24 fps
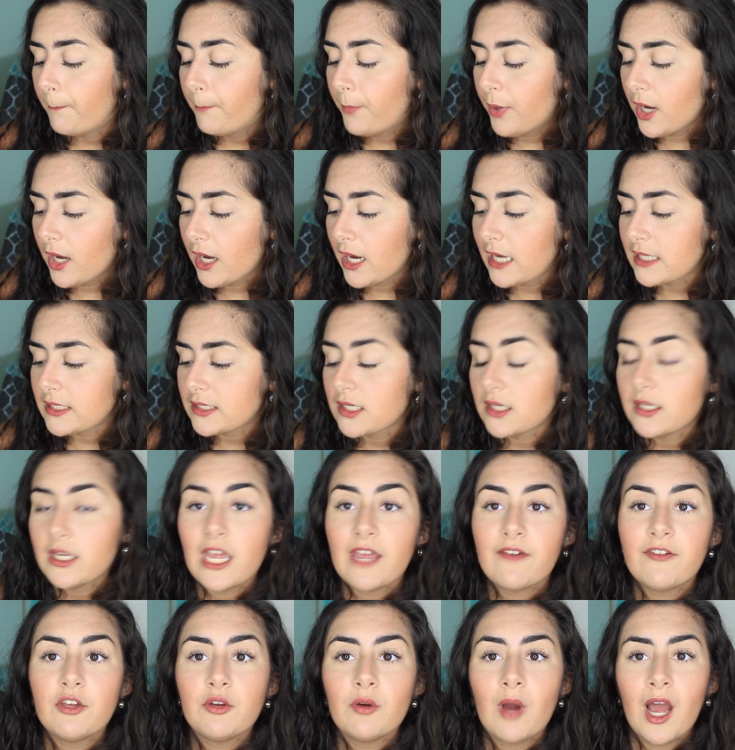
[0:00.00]
but
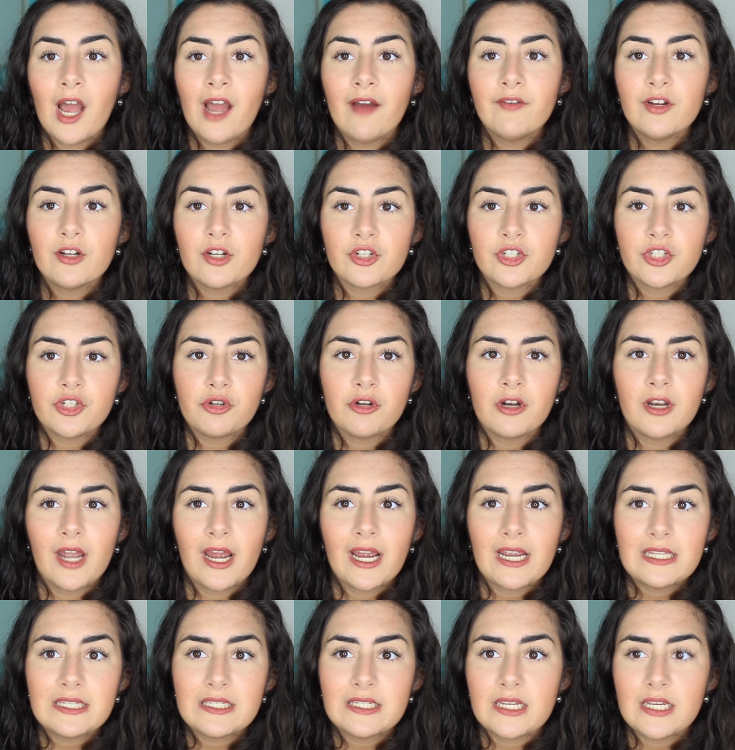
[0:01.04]
if you have your student
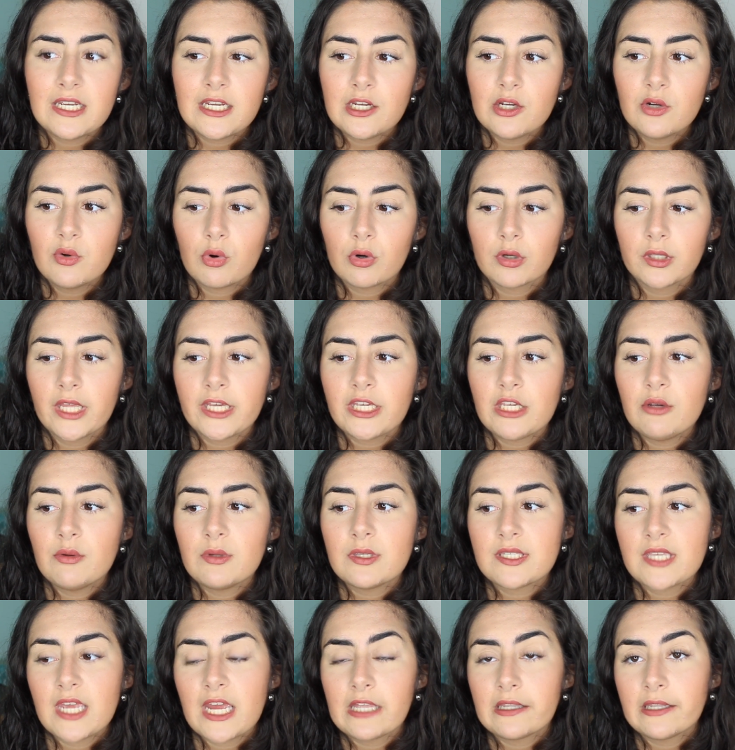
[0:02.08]
ID, or like you
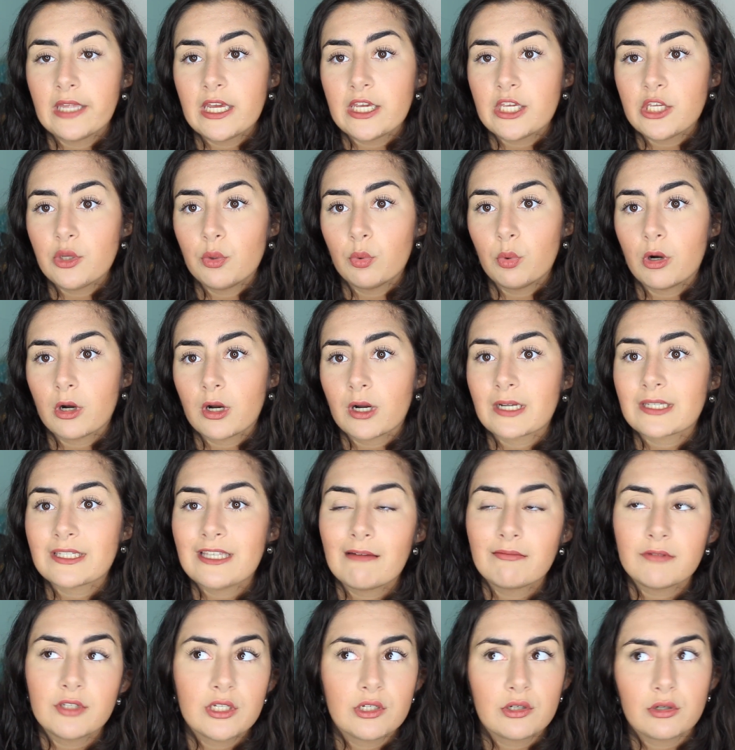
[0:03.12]
say like you are
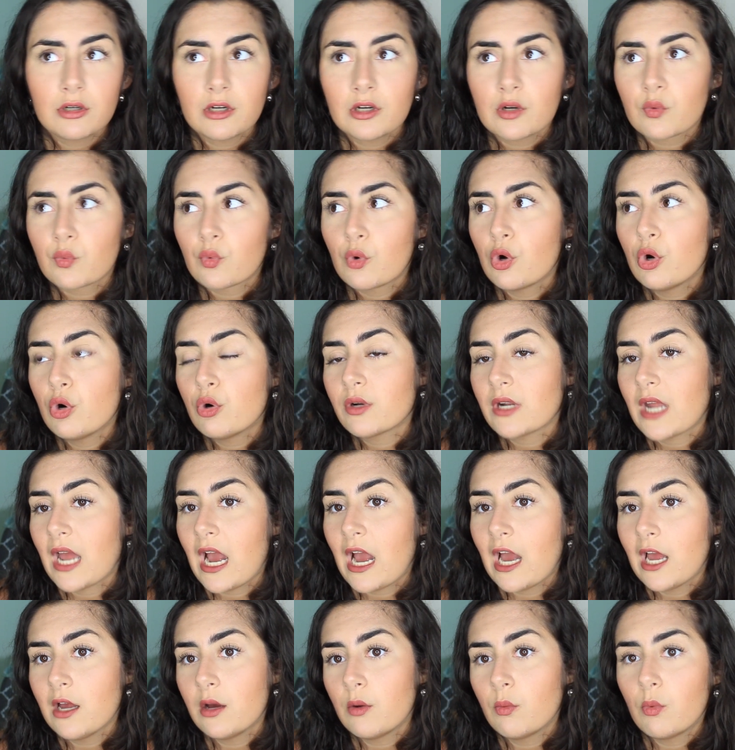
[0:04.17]
accepted or enrolled
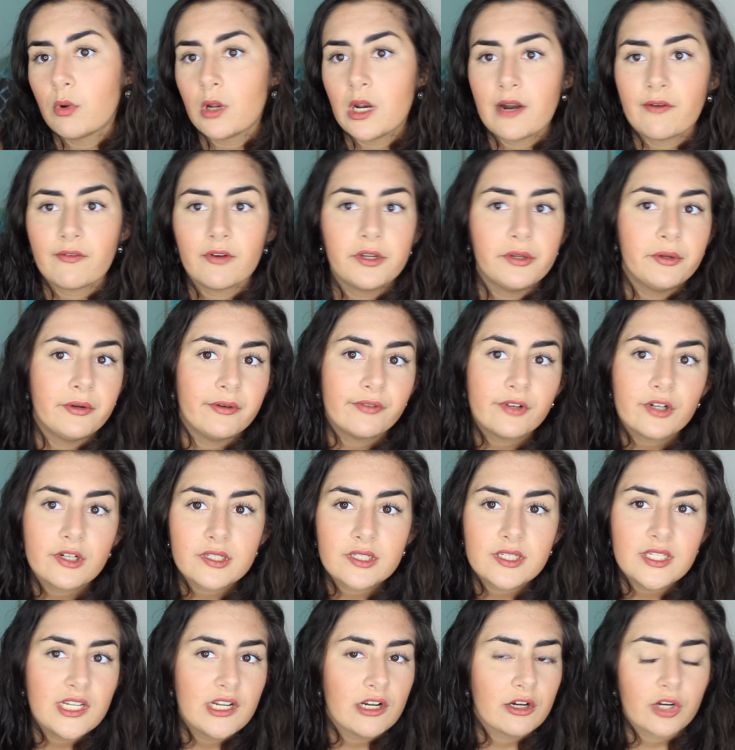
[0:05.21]
at whatever
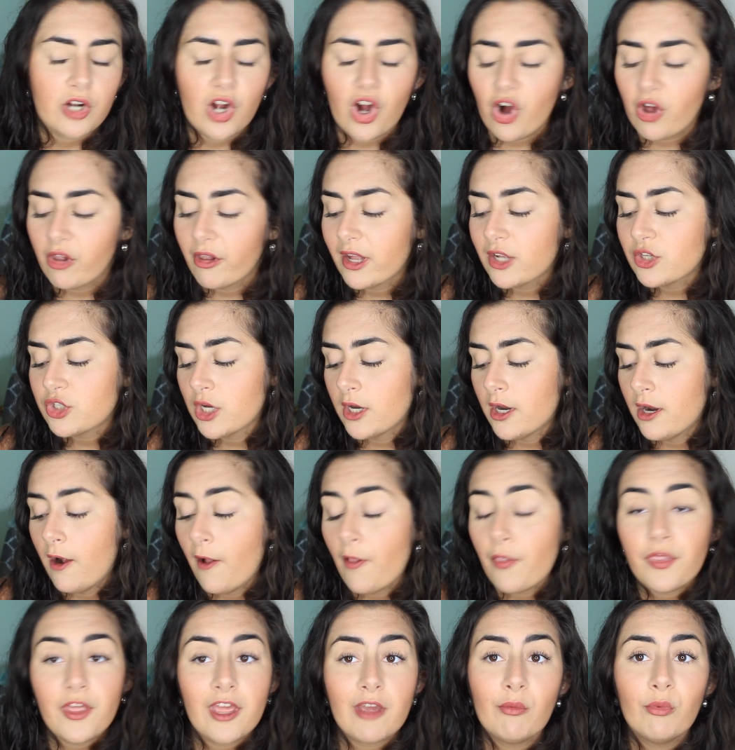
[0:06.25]
university or college,
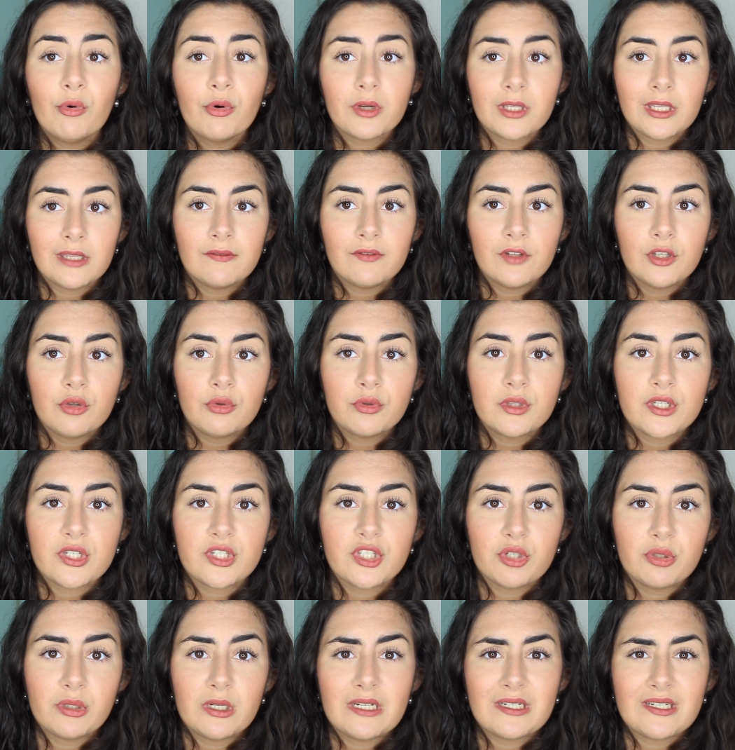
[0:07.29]
they will give you the
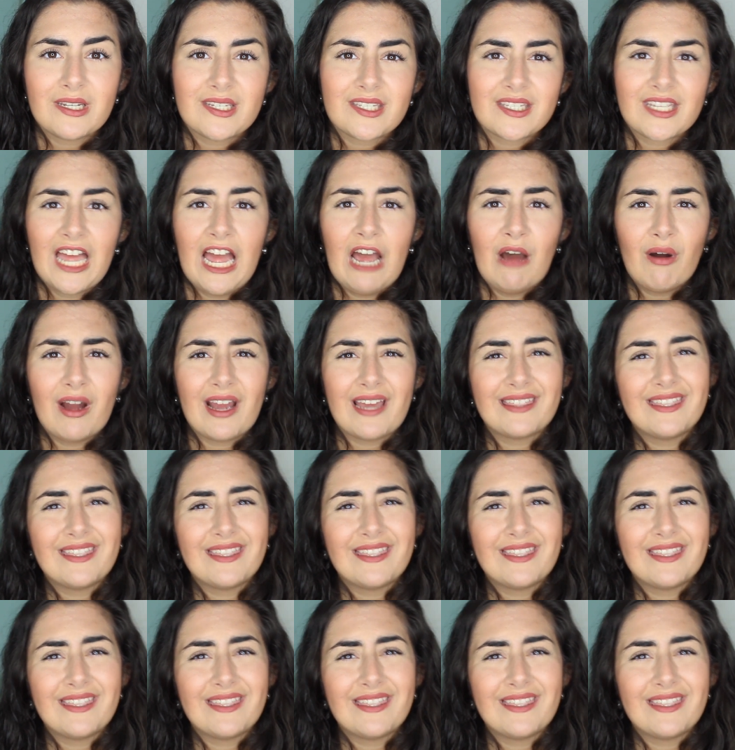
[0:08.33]
student discount.